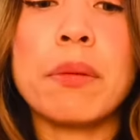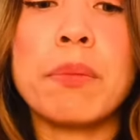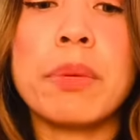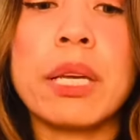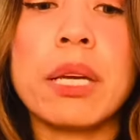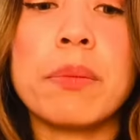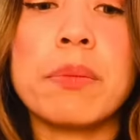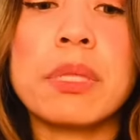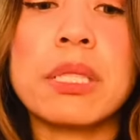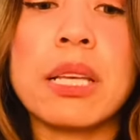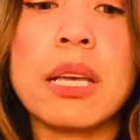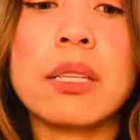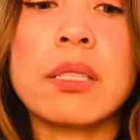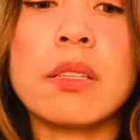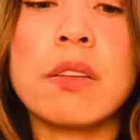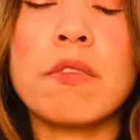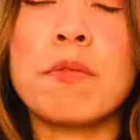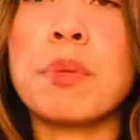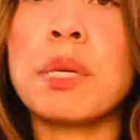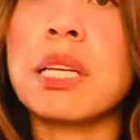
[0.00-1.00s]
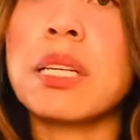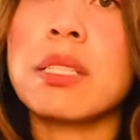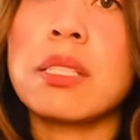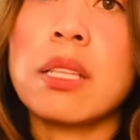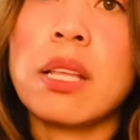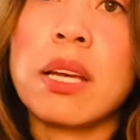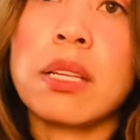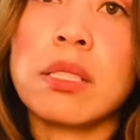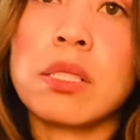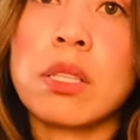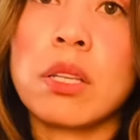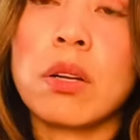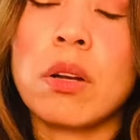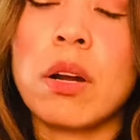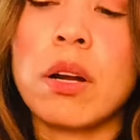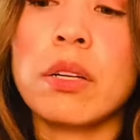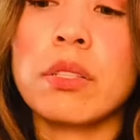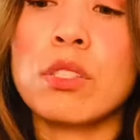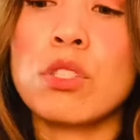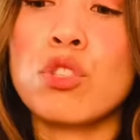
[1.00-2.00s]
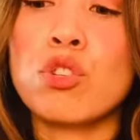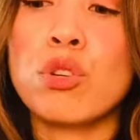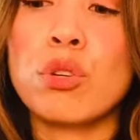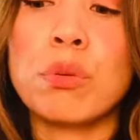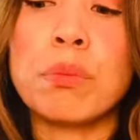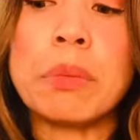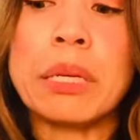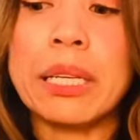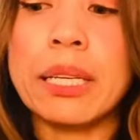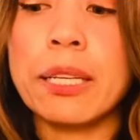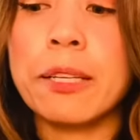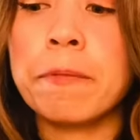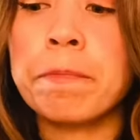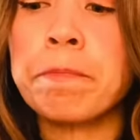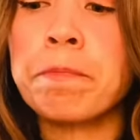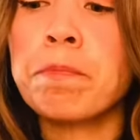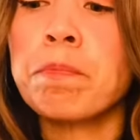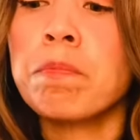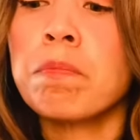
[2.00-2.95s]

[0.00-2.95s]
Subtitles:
be obsessive because that's the card's true meaning.